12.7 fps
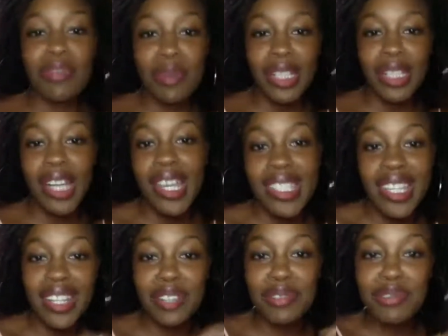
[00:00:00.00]
everyone has
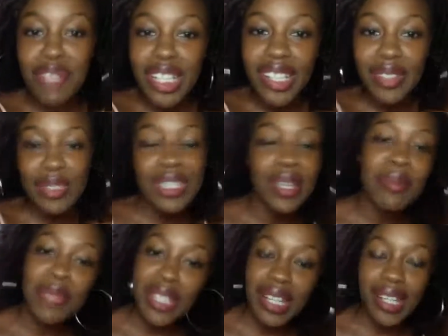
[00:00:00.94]
like a drink or
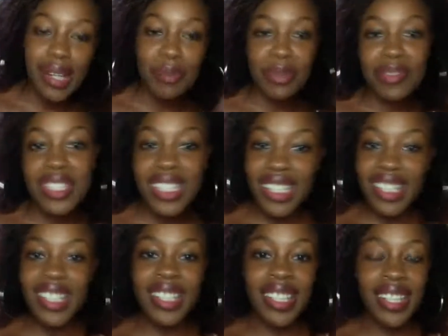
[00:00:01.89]
something, a cup of
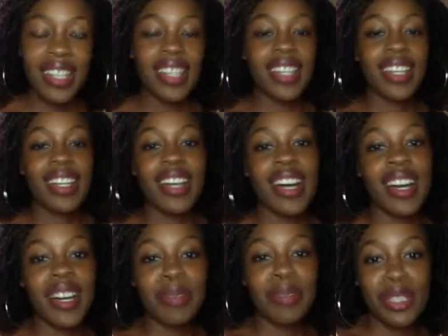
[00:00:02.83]
tea,
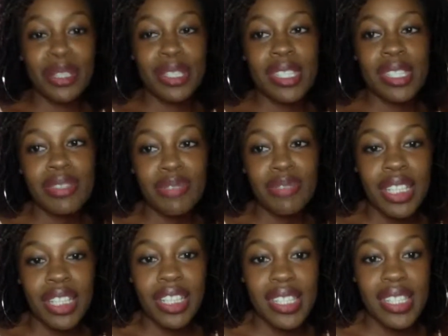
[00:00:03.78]
because this
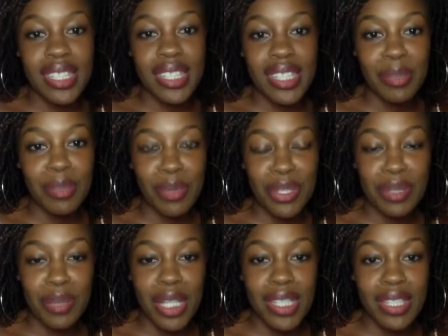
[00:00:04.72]
really is supposed
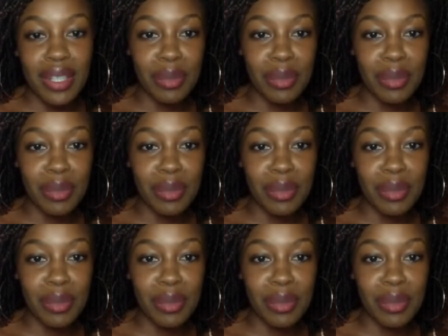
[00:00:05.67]
to be a